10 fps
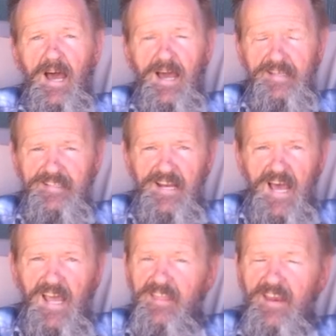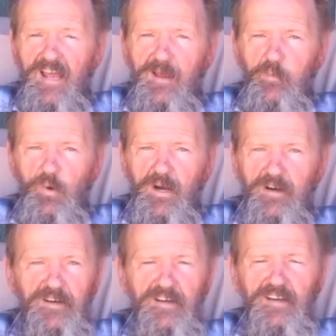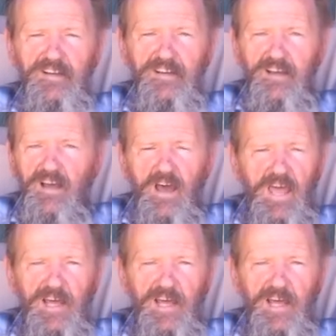I deny that I am weird. I